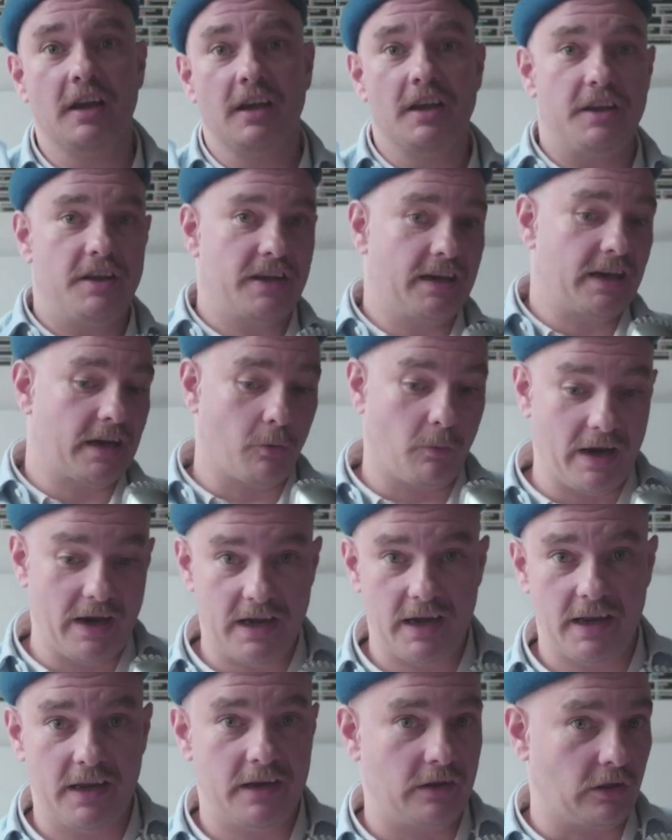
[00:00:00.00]
you got to wait
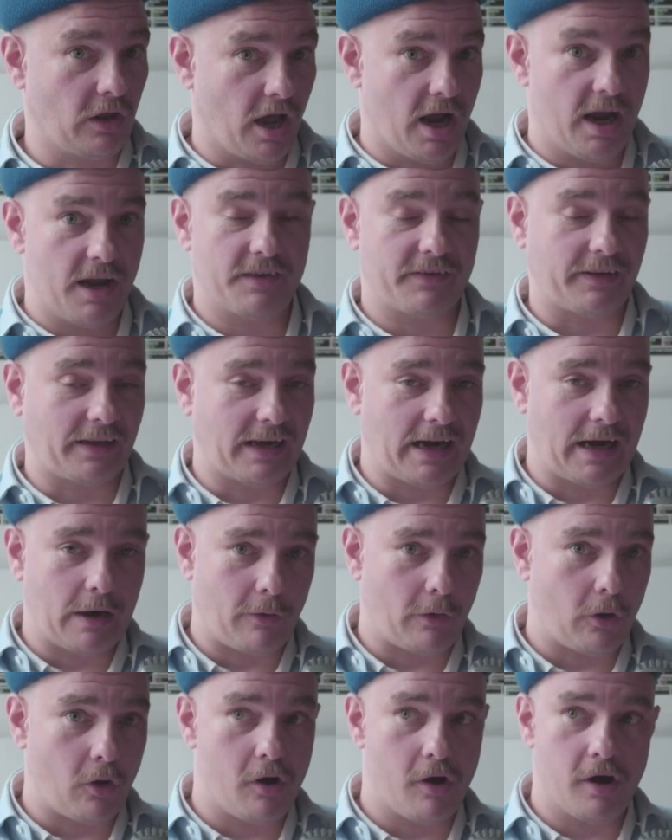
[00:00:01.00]
in a line that's like an hour
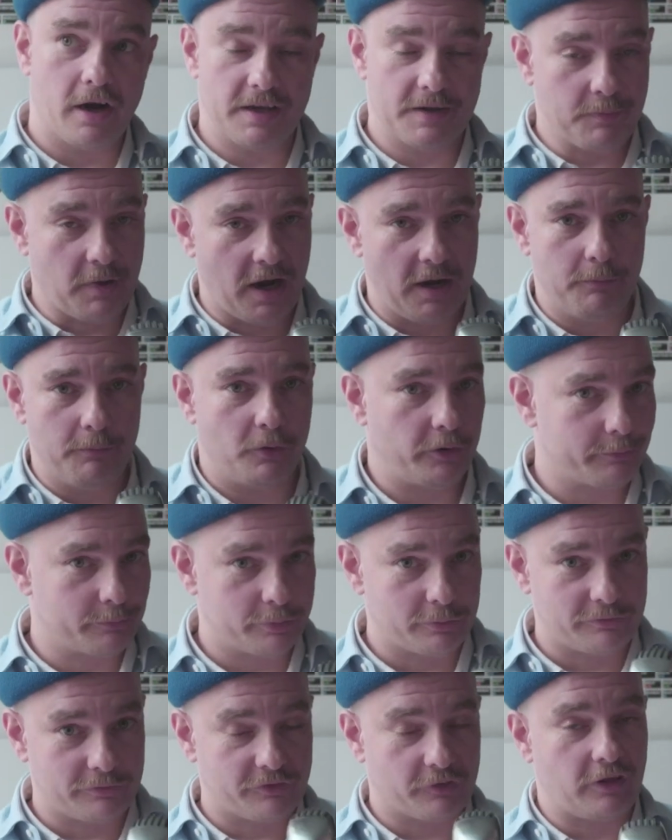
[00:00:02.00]
long and it's behind
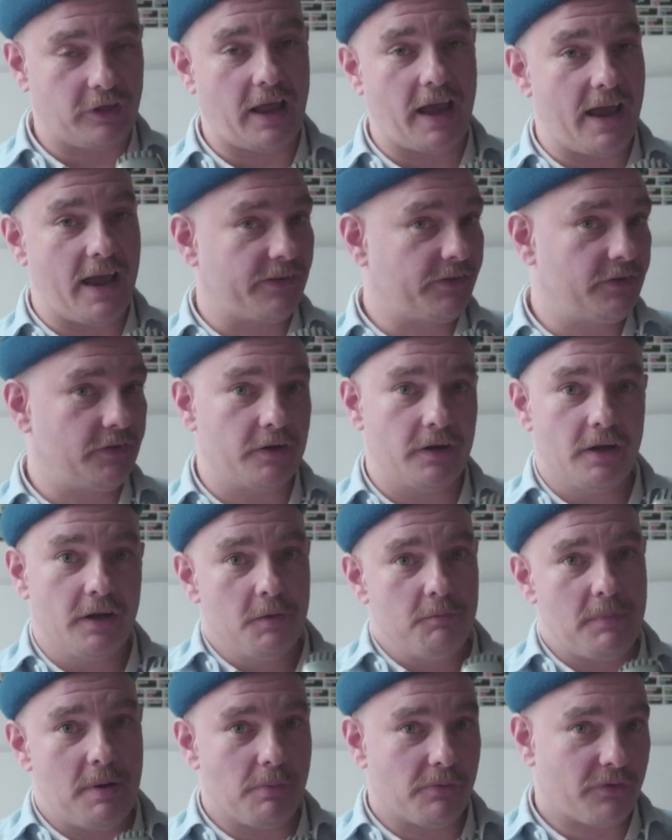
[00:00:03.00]
bulletproof glass and
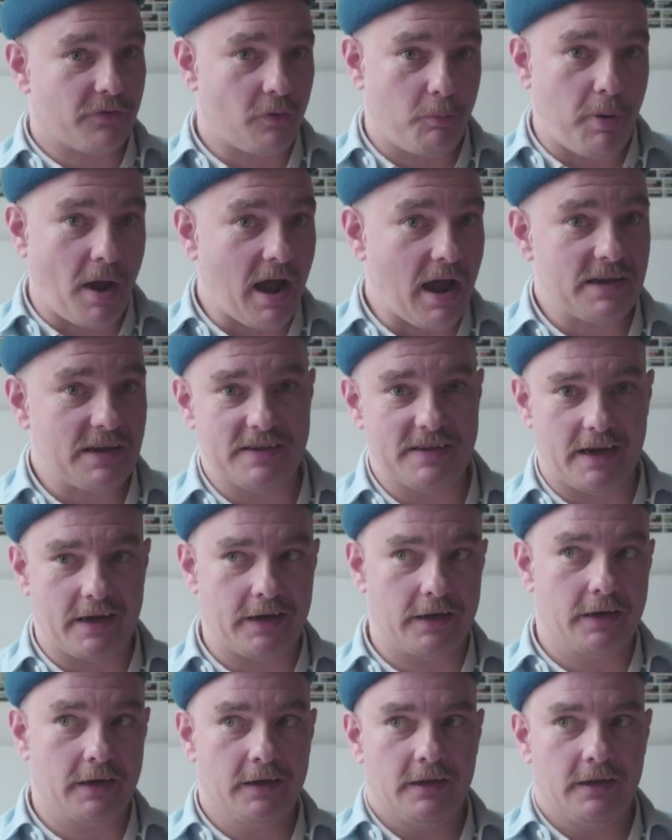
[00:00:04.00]
people throw pies at it.